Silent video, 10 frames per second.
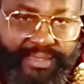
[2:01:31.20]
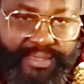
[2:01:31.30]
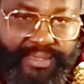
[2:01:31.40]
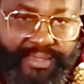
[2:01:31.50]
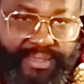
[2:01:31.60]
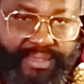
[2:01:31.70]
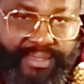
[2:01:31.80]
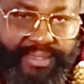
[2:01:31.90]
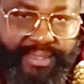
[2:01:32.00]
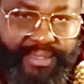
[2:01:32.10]
Go and
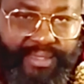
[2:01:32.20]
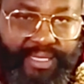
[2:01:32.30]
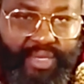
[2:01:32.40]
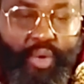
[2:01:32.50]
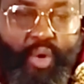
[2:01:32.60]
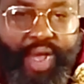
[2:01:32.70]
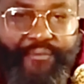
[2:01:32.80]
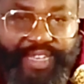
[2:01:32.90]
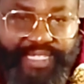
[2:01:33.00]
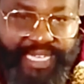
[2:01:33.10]
face the enemy.
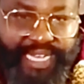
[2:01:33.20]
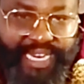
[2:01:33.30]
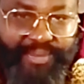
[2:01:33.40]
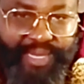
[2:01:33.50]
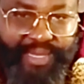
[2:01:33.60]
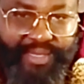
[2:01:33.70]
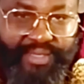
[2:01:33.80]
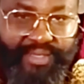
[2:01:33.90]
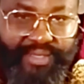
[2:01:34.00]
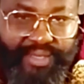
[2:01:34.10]

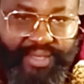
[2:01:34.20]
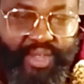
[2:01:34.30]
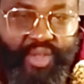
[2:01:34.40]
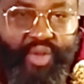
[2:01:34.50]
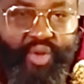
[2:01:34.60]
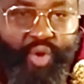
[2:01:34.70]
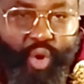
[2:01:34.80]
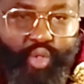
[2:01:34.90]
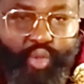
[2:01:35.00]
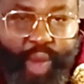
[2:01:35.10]
Go to Abuja to
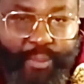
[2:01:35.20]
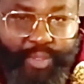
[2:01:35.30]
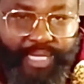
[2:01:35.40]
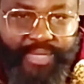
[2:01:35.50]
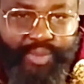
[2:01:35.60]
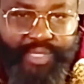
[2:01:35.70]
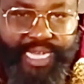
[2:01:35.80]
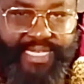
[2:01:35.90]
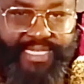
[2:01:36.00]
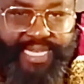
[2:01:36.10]
DSS and remove
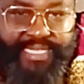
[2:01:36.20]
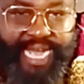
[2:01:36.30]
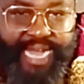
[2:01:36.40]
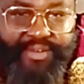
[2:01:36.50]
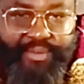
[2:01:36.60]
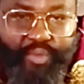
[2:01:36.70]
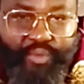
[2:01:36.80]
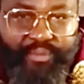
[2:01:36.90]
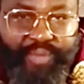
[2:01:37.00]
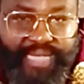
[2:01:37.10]
Mazi Nnamdi
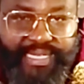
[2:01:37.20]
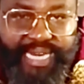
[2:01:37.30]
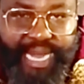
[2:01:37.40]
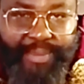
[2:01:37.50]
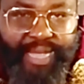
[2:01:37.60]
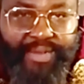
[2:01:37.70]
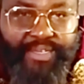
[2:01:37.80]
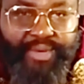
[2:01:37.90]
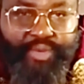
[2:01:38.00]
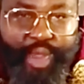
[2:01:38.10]
the way they remove
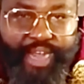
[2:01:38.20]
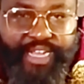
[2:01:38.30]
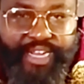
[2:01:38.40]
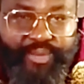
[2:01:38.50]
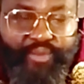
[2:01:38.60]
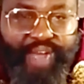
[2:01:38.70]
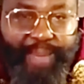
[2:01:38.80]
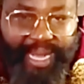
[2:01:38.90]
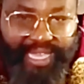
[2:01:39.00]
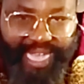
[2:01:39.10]
Abba Kyari.
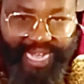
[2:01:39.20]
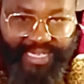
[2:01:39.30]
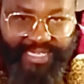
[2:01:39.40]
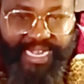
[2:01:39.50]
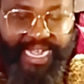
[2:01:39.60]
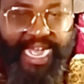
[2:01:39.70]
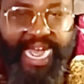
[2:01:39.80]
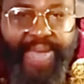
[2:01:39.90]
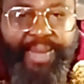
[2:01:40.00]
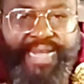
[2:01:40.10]
Abba Kyari is
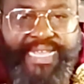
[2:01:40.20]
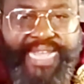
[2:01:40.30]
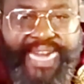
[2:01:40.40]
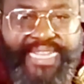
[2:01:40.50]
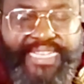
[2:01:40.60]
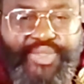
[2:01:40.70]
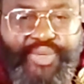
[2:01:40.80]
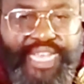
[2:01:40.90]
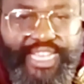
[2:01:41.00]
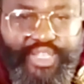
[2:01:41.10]
today in Switzerland
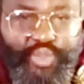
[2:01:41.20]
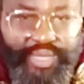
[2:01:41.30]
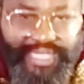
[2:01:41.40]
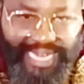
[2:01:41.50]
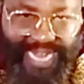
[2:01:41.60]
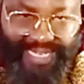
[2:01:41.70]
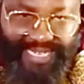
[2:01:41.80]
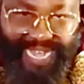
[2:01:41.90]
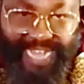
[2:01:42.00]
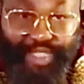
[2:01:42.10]
enjoying
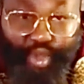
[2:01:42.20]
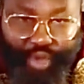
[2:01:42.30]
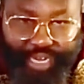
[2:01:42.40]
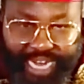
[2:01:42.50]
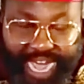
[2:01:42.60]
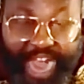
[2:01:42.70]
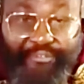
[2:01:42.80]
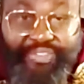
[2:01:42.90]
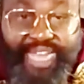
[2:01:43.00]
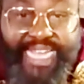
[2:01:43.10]
after killing
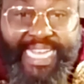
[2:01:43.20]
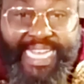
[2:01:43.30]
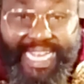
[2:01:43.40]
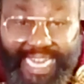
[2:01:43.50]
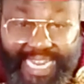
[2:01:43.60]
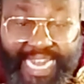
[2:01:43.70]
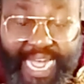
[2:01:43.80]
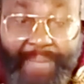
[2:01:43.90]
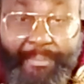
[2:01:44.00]
and massacring our people.